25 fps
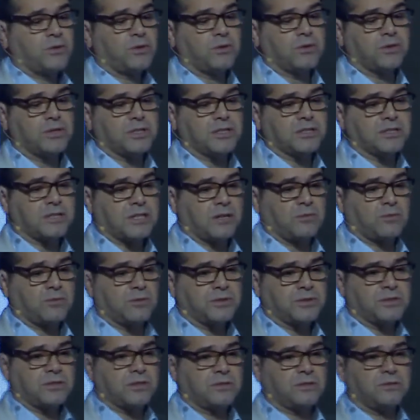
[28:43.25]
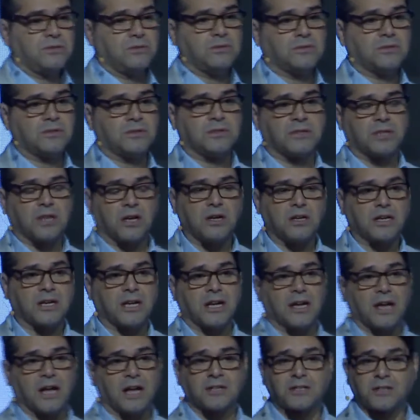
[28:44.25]
audience they want to
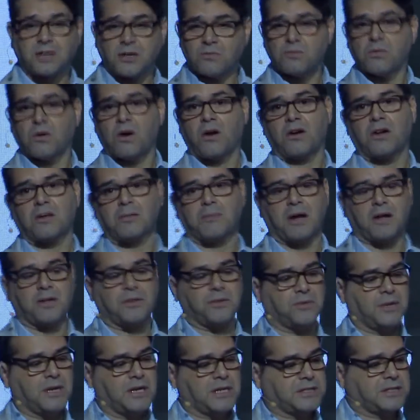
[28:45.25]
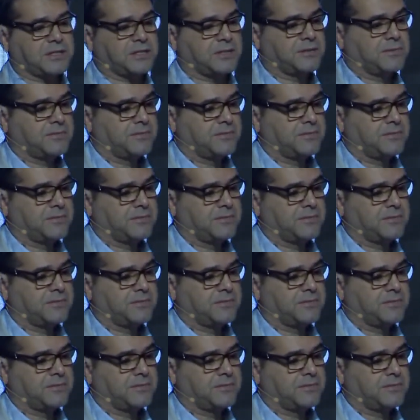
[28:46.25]
target. And don't worry about the rest.